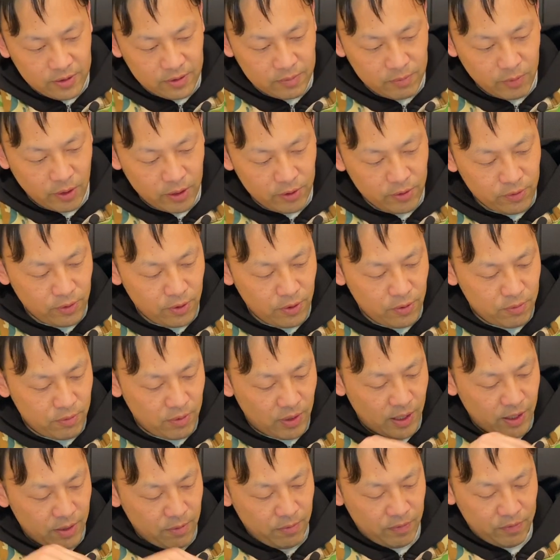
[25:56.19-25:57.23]
But I don't know,
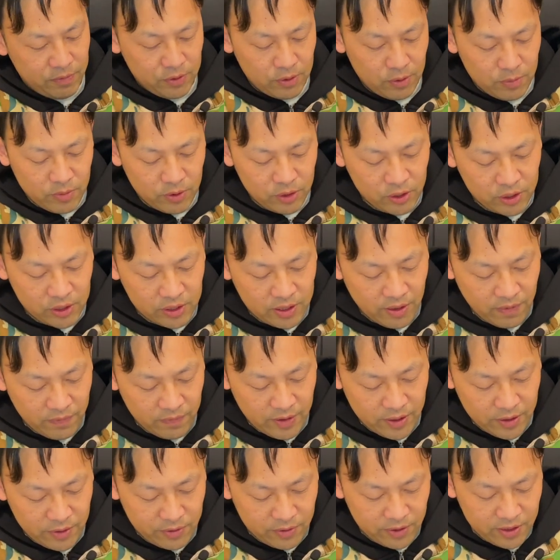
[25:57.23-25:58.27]
like with so much stuff
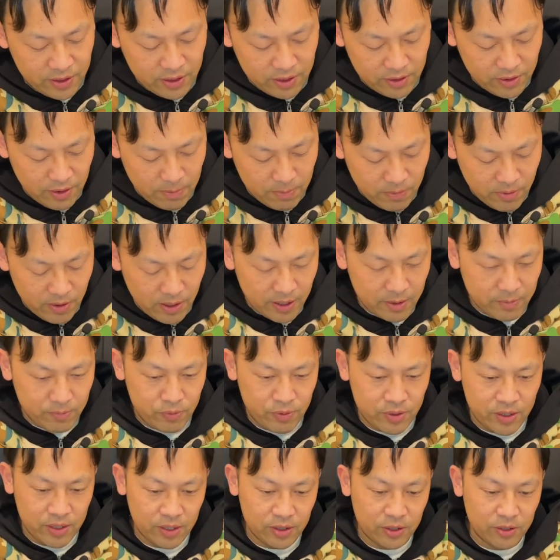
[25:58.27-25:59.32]
that you need to apply
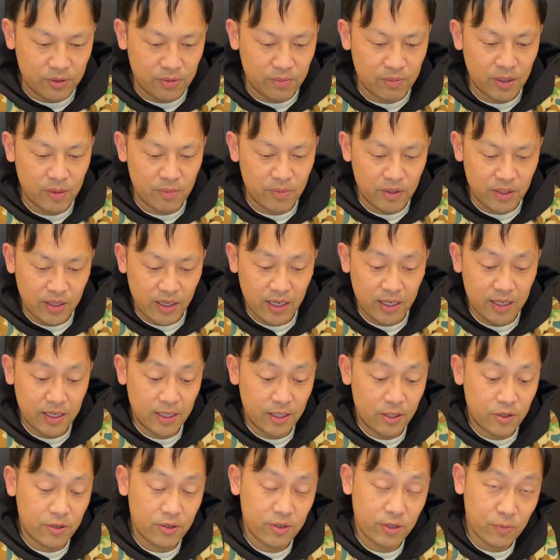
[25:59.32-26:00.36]
pressure, maybe that it
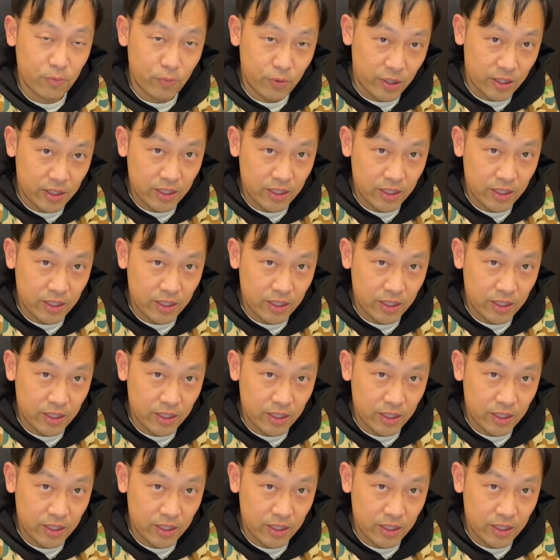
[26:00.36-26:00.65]
couldn't